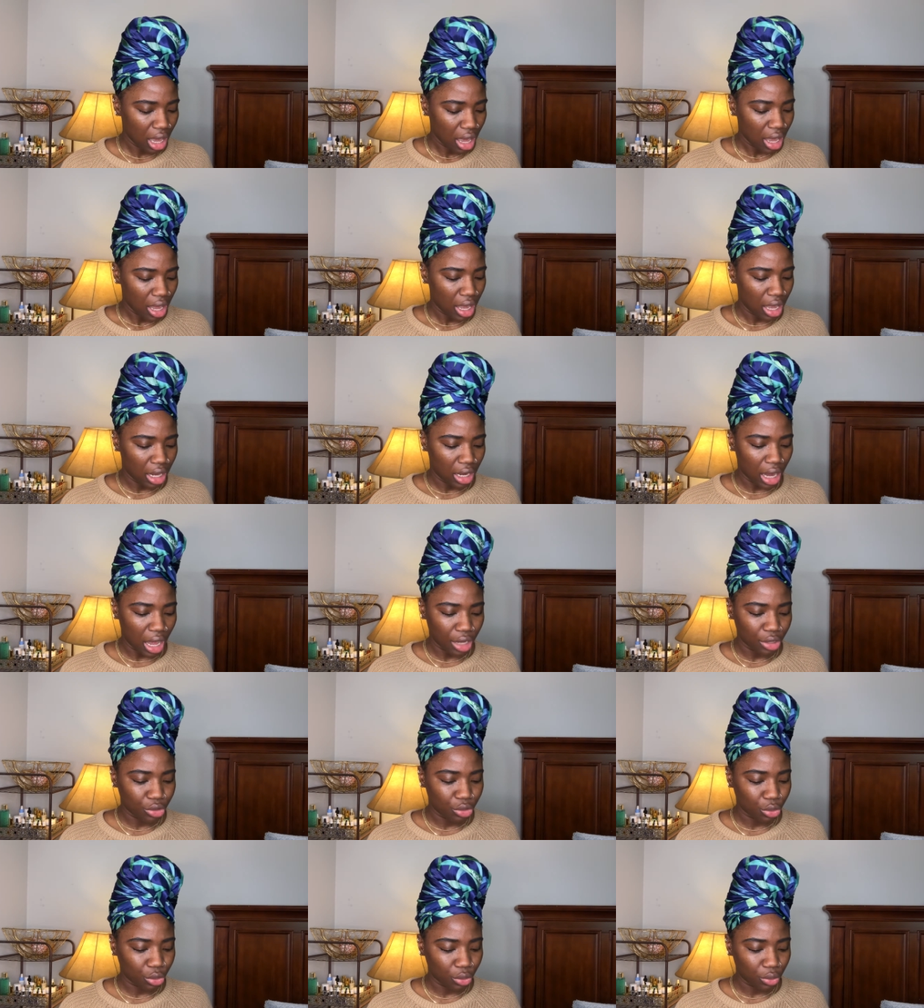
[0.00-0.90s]
And I
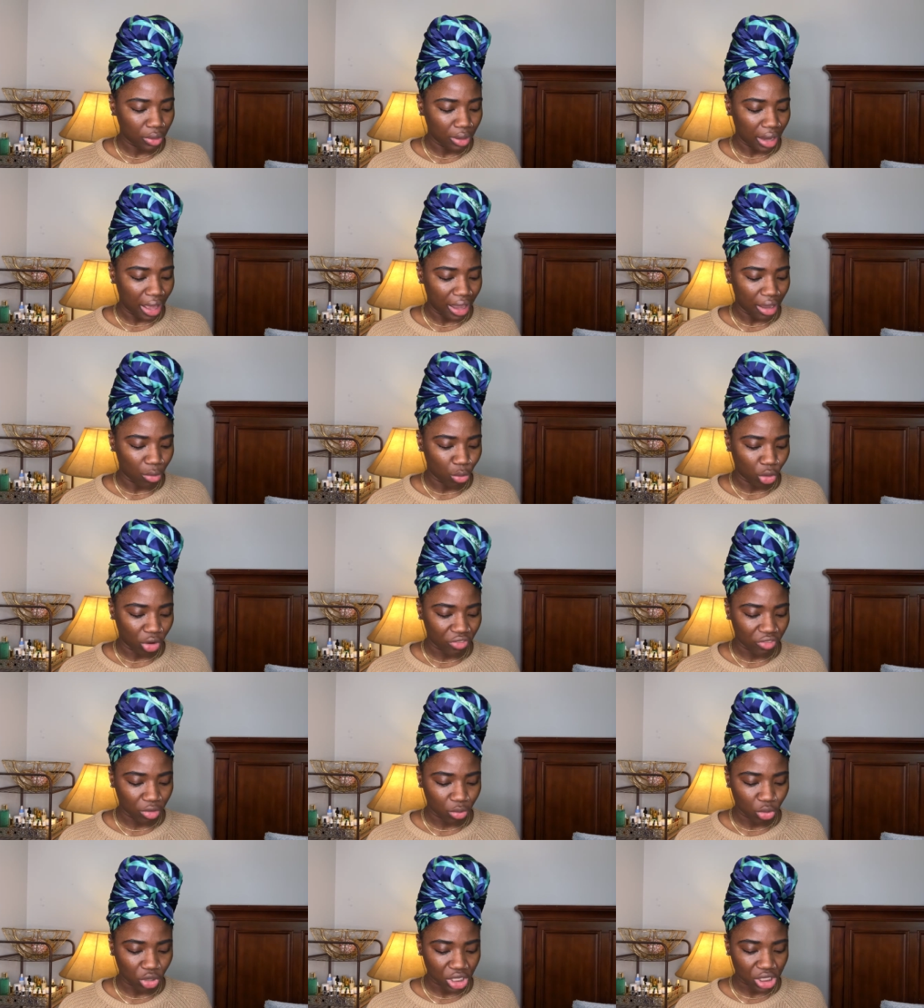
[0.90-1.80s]
do like
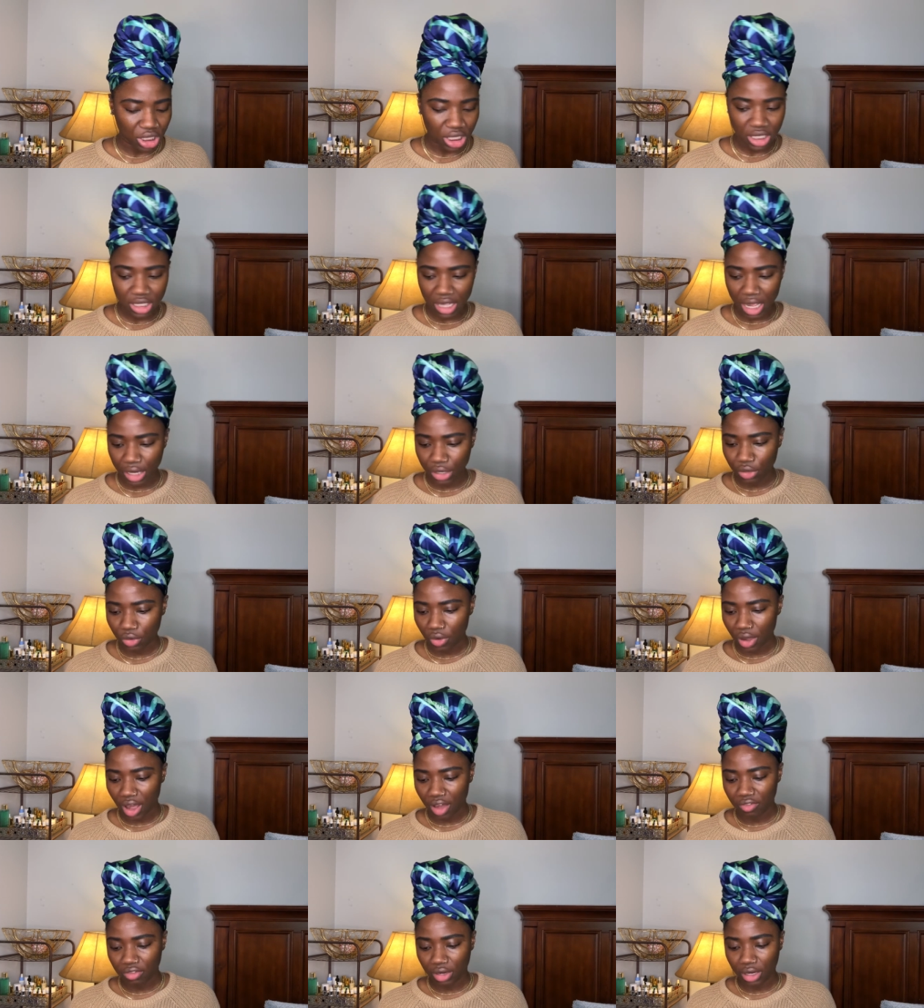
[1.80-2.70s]
Morphe brushes. I do
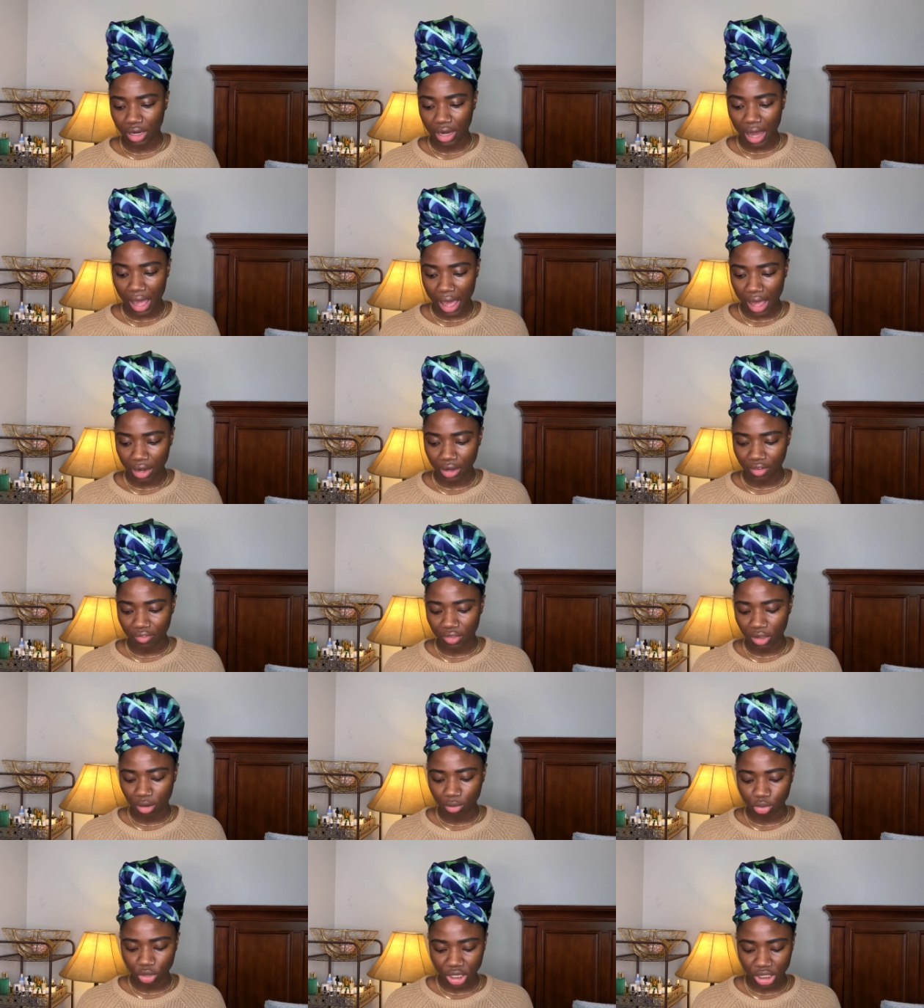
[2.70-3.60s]
have a lot of
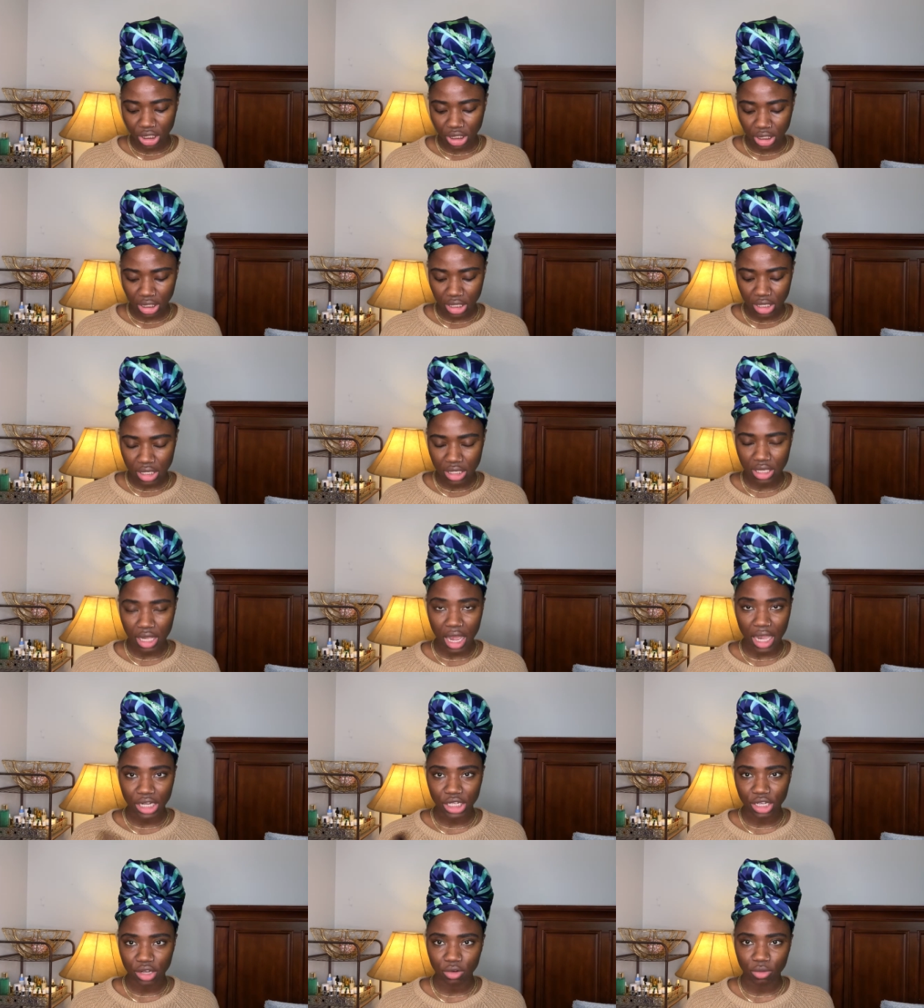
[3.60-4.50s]
their brushes,
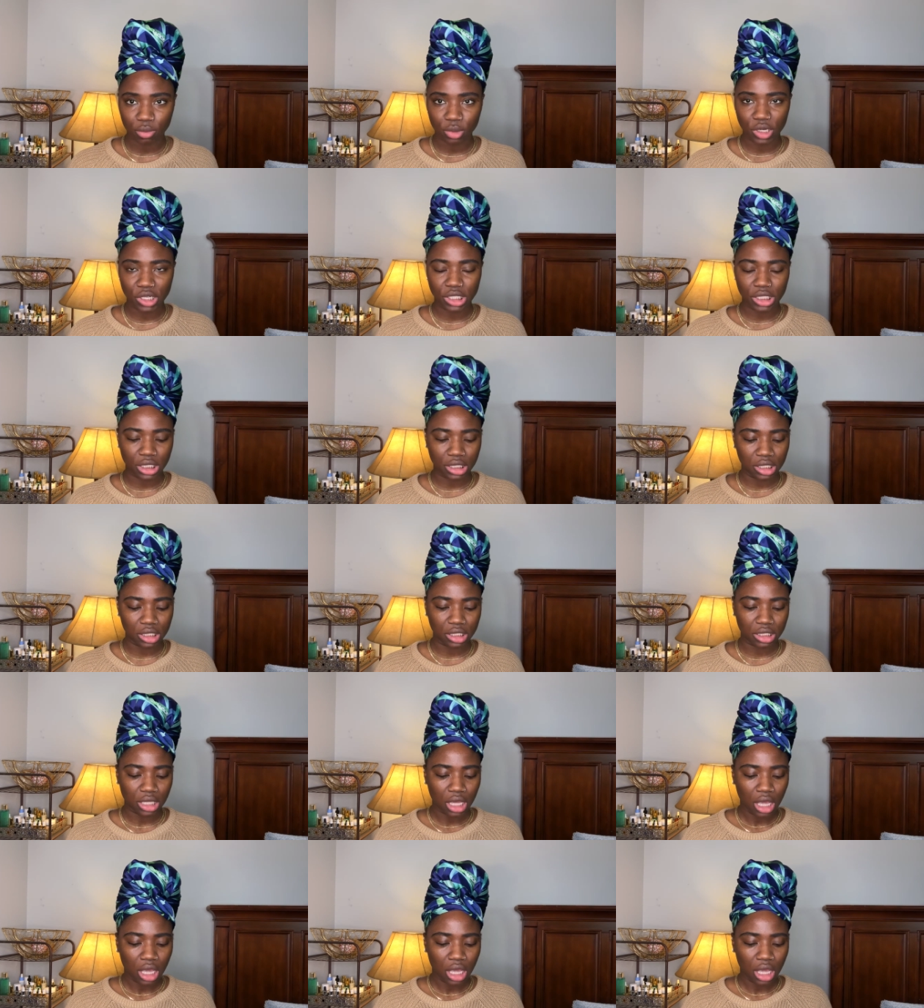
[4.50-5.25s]
eyeshadow brushes,